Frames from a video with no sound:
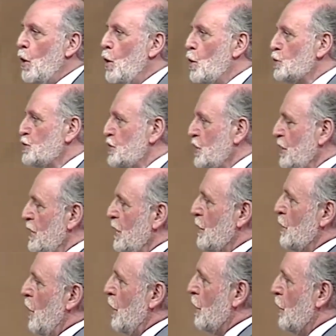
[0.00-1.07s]
orgy
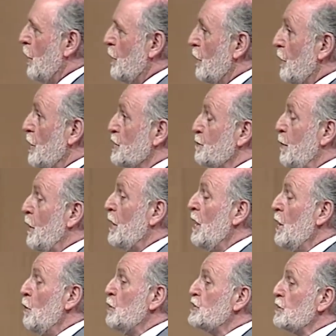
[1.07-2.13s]
going on at this point,
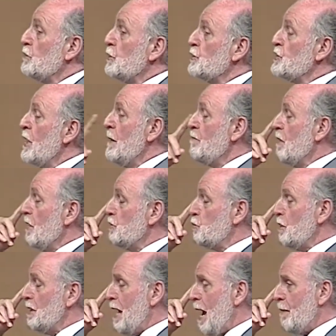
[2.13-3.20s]
which of course is
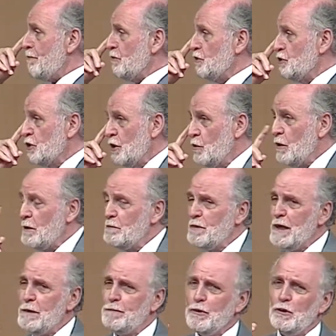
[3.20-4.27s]
what happens when
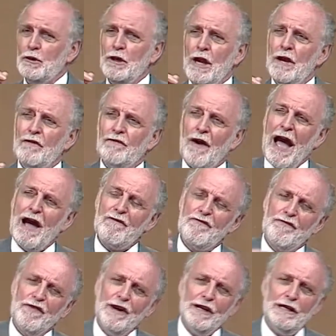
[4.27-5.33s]
people have
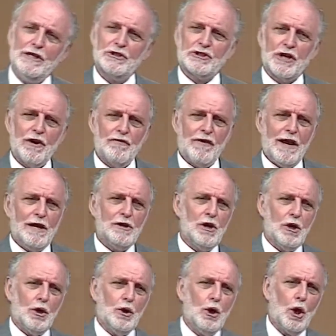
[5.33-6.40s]
feelings of
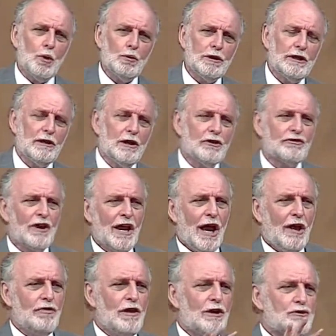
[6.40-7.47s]
inner loneliness
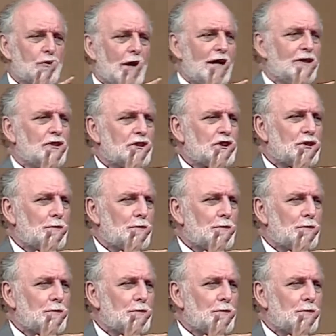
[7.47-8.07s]
and they're trying to